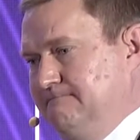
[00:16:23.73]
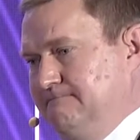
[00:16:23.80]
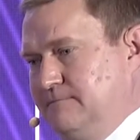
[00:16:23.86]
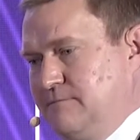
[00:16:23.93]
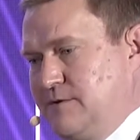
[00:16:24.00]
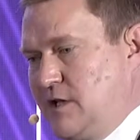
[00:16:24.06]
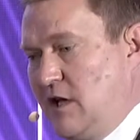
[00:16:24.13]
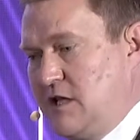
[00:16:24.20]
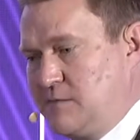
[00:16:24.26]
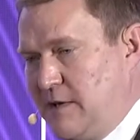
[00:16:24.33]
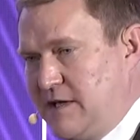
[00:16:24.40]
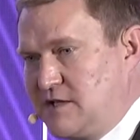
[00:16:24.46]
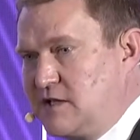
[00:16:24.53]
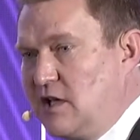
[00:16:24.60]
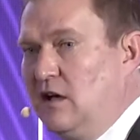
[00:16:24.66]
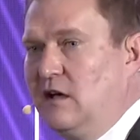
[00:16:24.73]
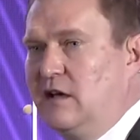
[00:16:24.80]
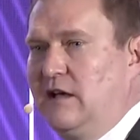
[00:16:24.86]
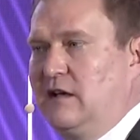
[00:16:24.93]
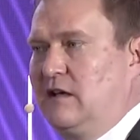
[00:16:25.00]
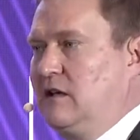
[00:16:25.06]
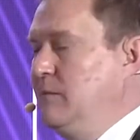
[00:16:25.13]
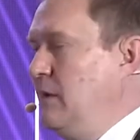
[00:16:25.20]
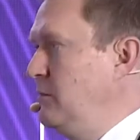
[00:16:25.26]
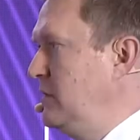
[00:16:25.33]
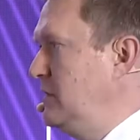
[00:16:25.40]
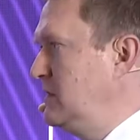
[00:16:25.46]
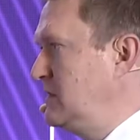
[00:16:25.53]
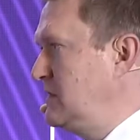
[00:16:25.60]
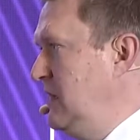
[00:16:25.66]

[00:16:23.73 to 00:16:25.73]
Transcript: science-based target commitments.